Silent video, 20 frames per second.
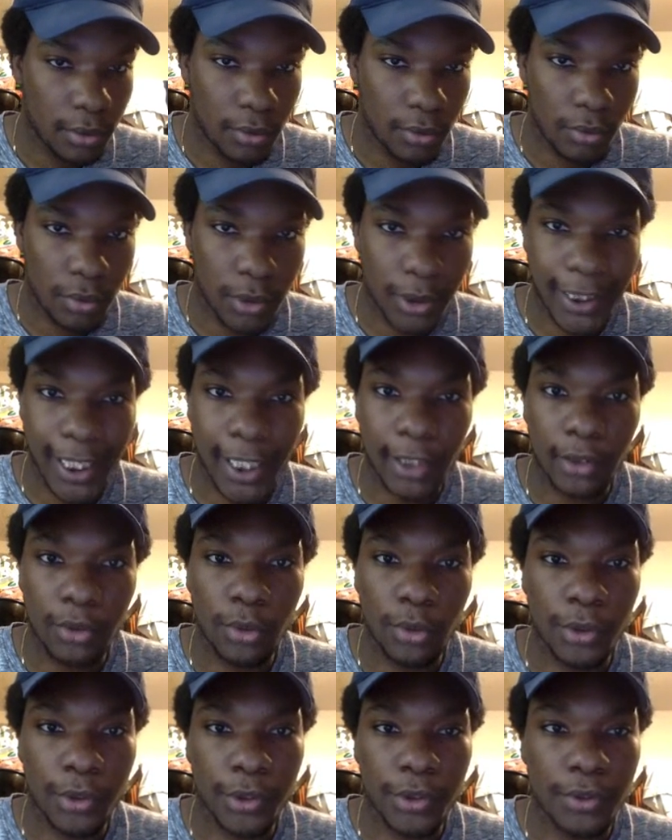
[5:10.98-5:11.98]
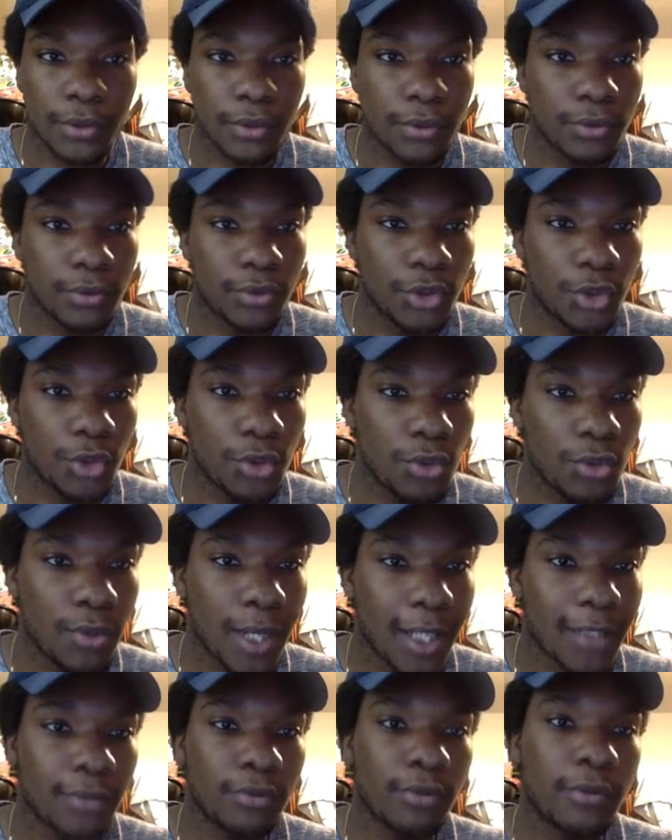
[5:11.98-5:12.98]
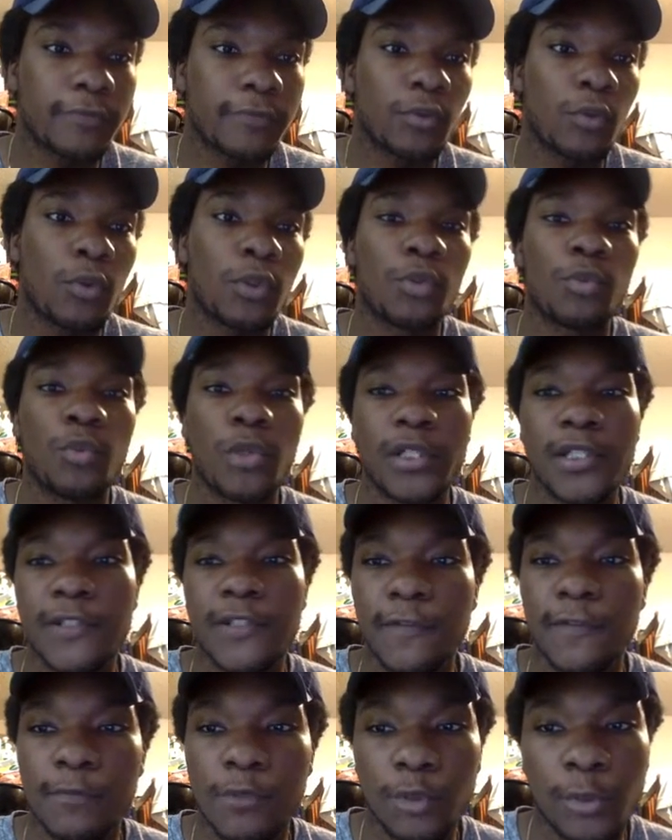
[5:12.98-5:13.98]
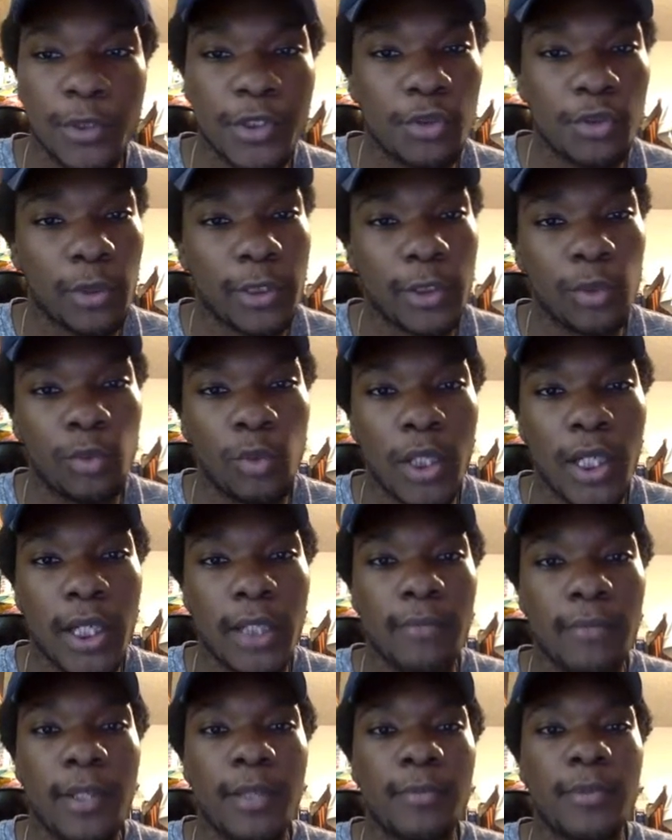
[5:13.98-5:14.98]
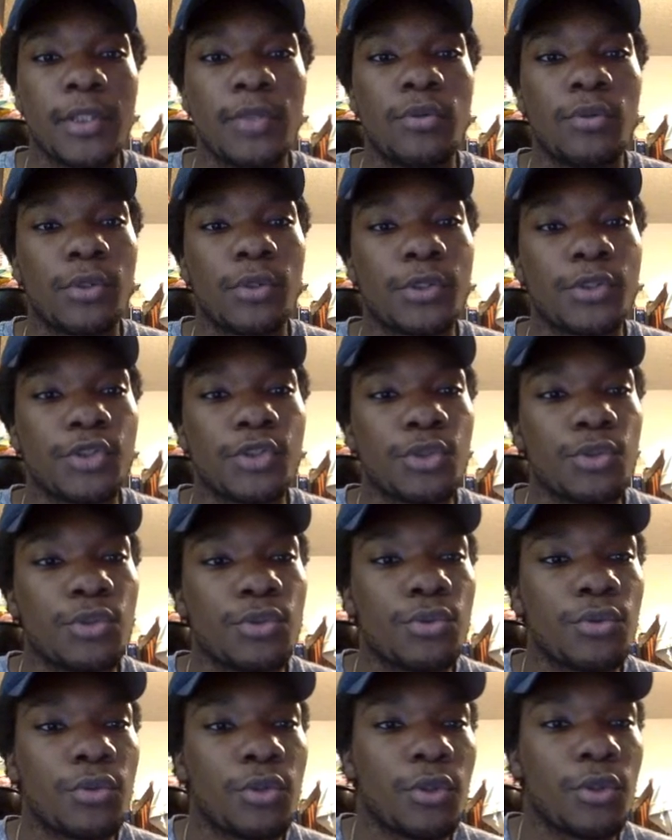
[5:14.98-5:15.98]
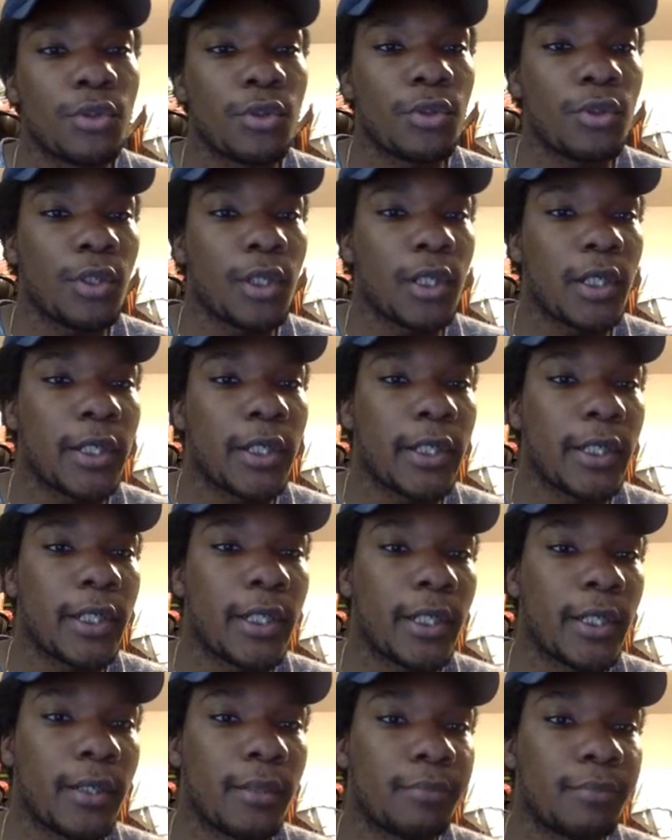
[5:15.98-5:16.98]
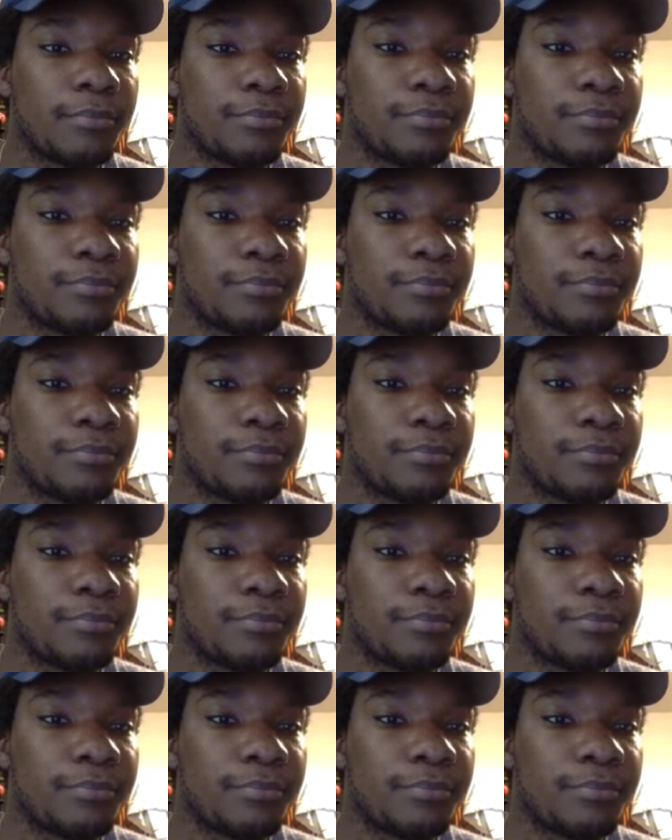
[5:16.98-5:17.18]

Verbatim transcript: we'll look at quarter two. I don't know if quarter one is from 2021, maybe quarter two. Um,